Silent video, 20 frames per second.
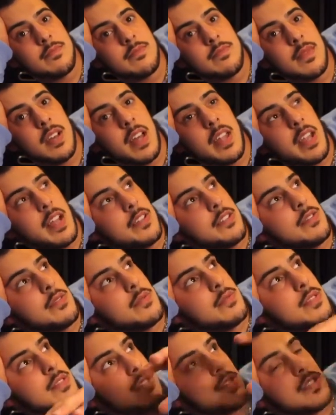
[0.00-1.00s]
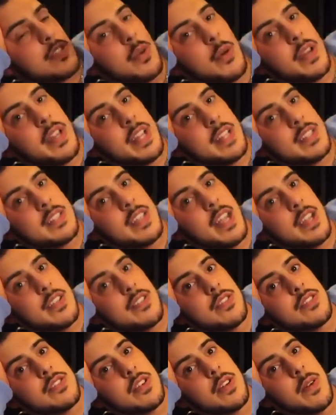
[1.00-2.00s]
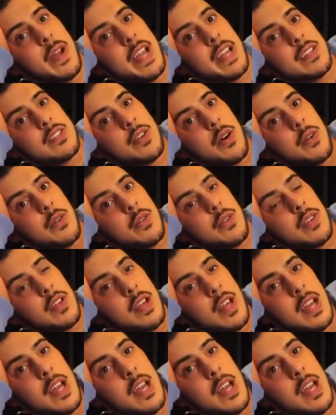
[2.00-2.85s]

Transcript: And I do just 2 at each station, so 8 total.